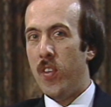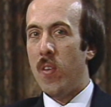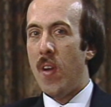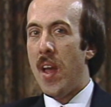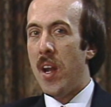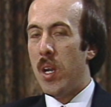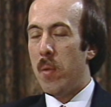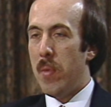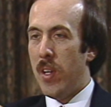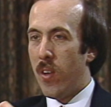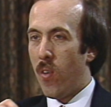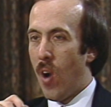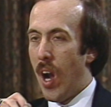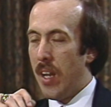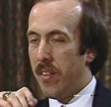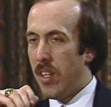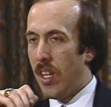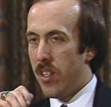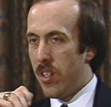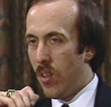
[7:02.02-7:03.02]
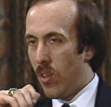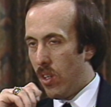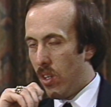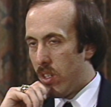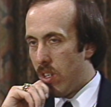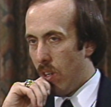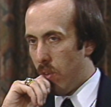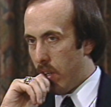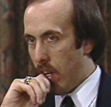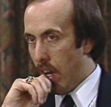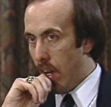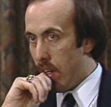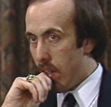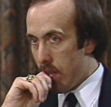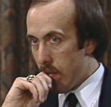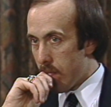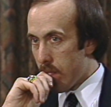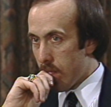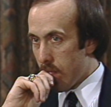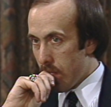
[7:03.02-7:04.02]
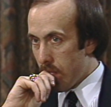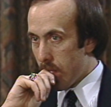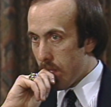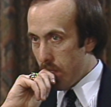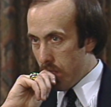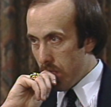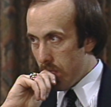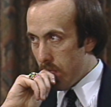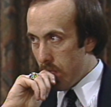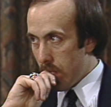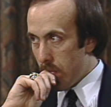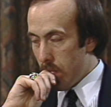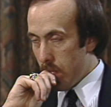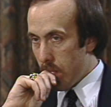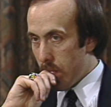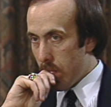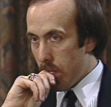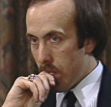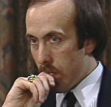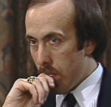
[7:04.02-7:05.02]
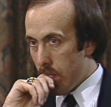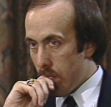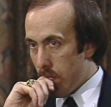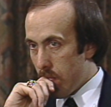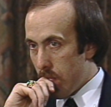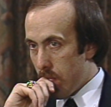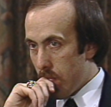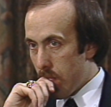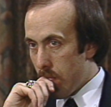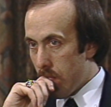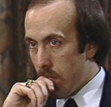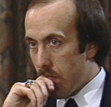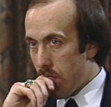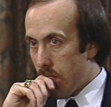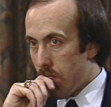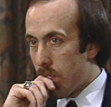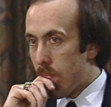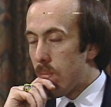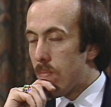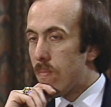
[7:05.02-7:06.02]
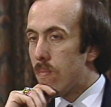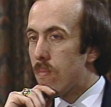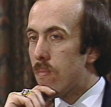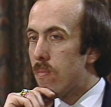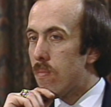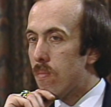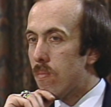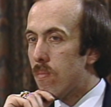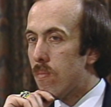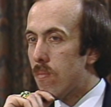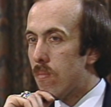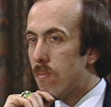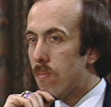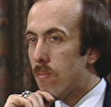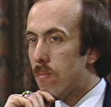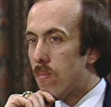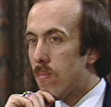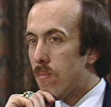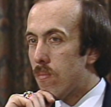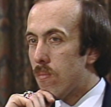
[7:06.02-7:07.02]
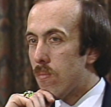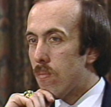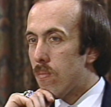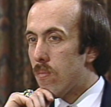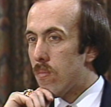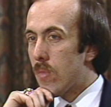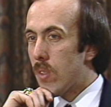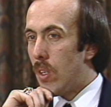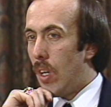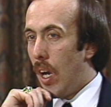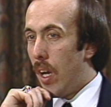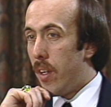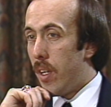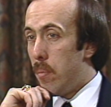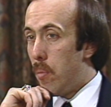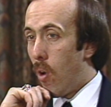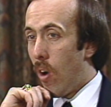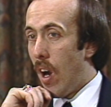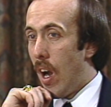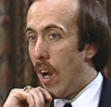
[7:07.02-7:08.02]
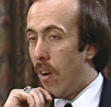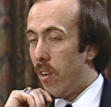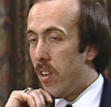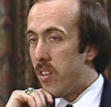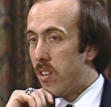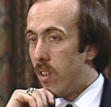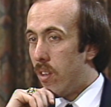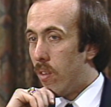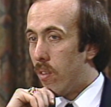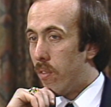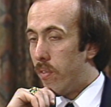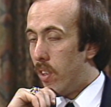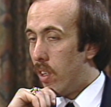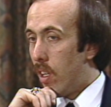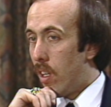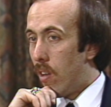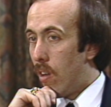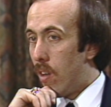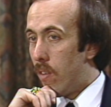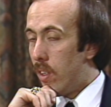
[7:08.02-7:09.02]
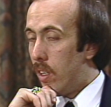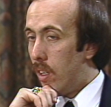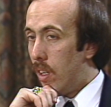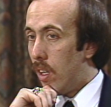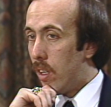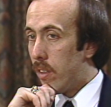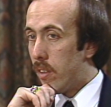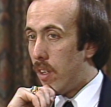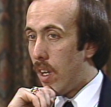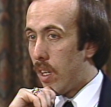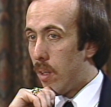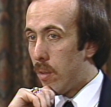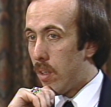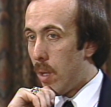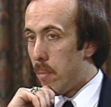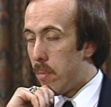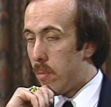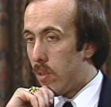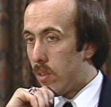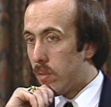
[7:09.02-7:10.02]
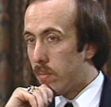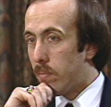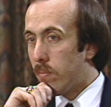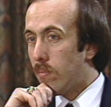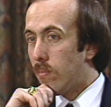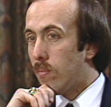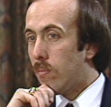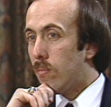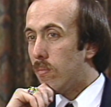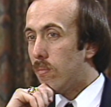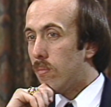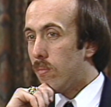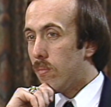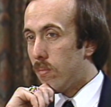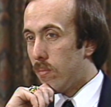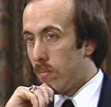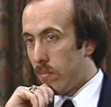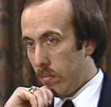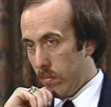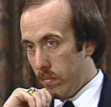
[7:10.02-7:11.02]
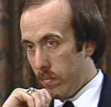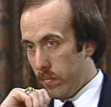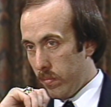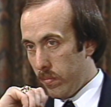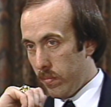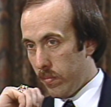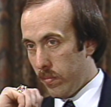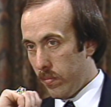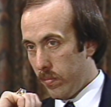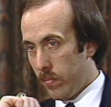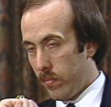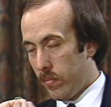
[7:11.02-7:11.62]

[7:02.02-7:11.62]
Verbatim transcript: you edit them in right, they do look okay. More iris. We need more iris. All right. I need more iris too. If you can get her over here, I'll take a couple. Manual iris.